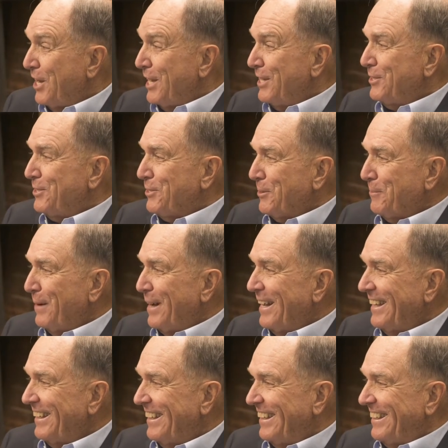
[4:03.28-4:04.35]
changed their
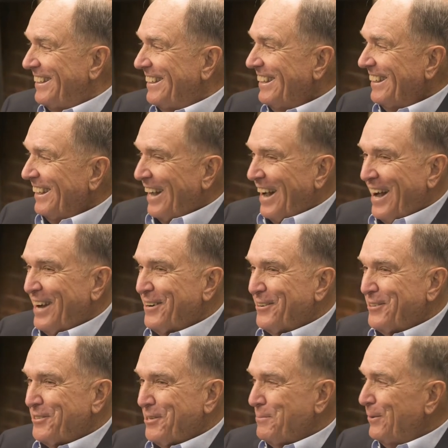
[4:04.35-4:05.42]
mind and
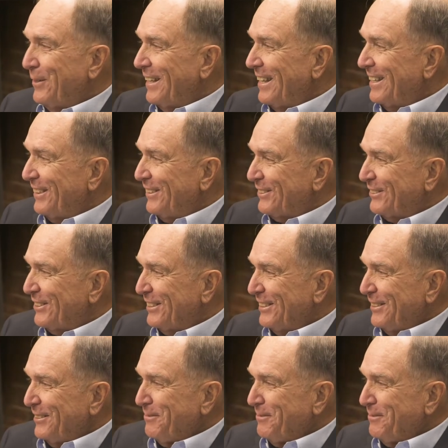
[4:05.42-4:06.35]
hired someone else.